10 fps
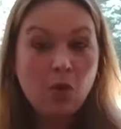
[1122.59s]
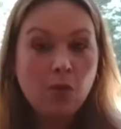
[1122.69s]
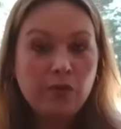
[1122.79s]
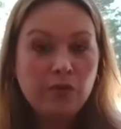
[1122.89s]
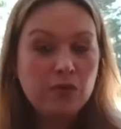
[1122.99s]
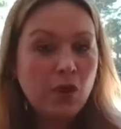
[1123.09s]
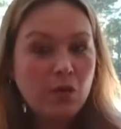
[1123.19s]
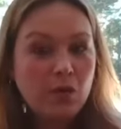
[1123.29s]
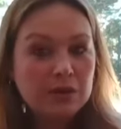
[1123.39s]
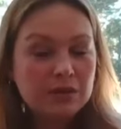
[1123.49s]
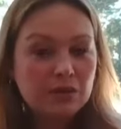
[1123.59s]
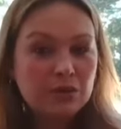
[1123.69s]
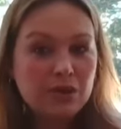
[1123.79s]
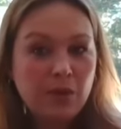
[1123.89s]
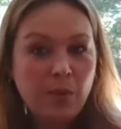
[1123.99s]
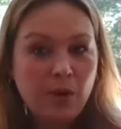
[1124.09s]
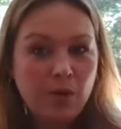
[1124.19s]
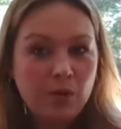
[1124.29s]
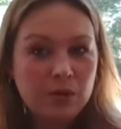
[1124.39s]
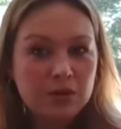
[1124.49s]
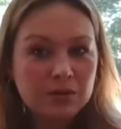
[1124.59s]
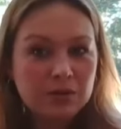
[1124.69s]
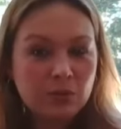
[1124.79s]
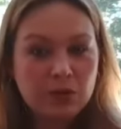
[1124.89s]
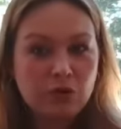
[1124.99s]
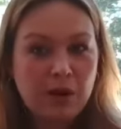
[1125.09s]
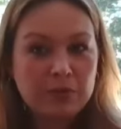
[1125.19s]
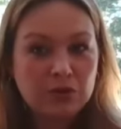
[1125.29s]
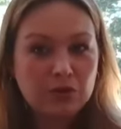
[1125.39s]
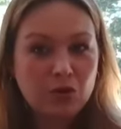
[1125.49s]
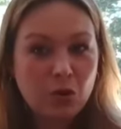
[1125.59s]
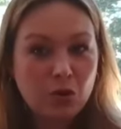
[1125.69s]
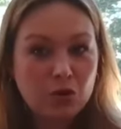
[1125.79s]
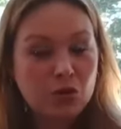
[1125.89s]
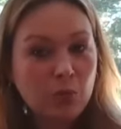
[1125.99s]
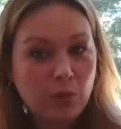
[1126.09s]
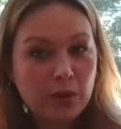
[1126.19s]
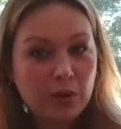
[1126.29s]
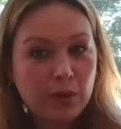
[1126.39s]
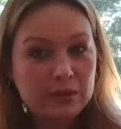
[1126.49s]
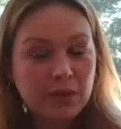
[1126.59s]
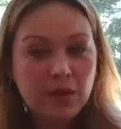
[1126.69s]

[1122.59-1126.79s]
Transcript: Well, if you notice, there's some borrowers where it drops their score two points,